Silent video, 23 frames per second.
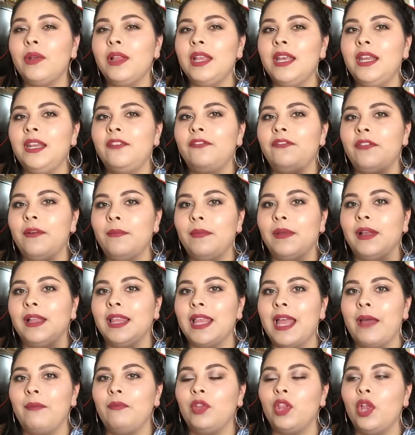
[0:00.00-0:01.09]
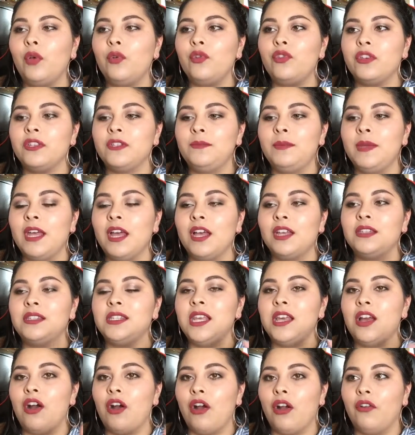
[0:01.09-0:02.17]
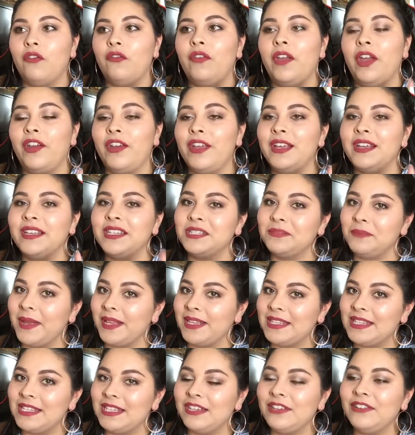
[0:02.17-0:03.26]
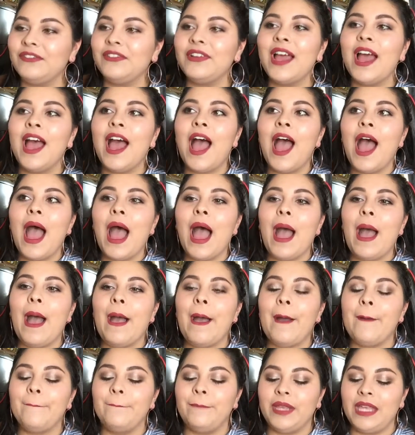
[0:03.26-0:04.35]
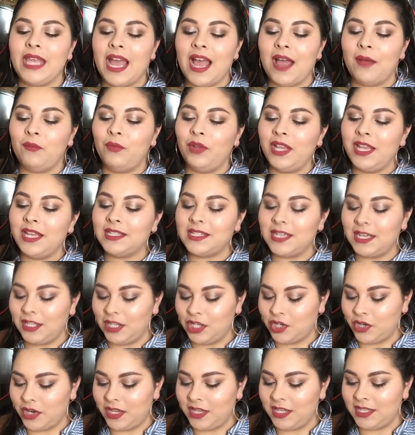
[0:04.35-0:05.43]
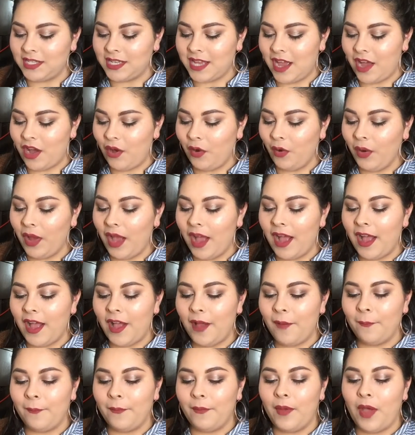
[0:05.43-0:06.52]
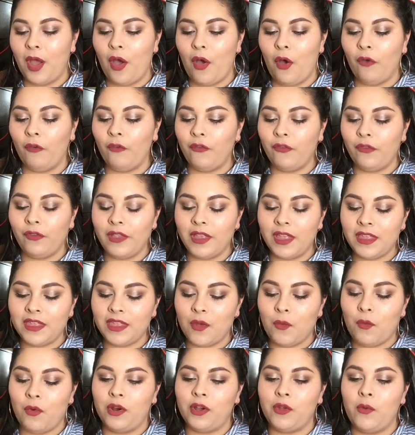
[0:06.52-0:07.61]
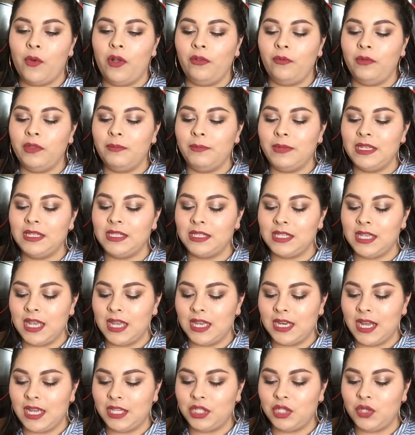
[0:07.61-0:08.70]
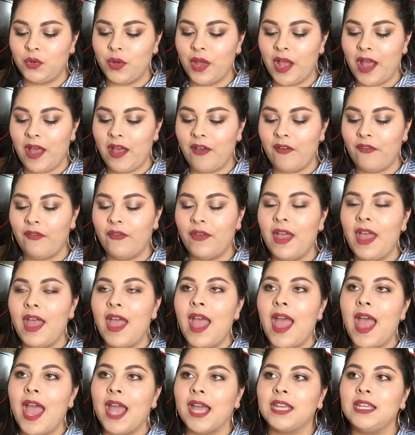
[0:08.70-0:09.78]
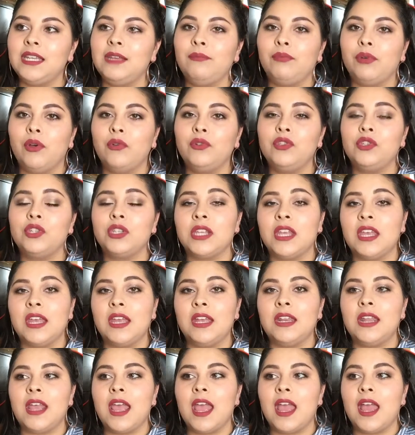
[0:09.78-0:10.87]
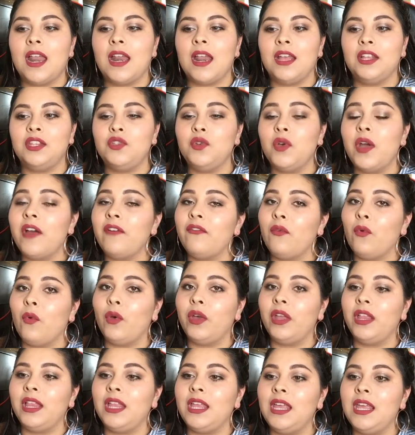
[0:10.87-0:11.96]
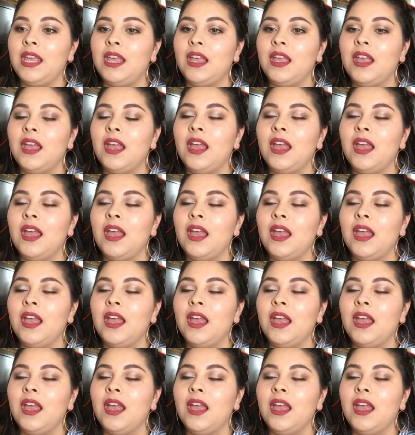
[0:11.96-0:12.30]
related from GlamGlow just because they are very expensive. But yeah, I'm really excited to try these out. Hopefully they work well with my skin. I do have acne prone skin, and I do have oily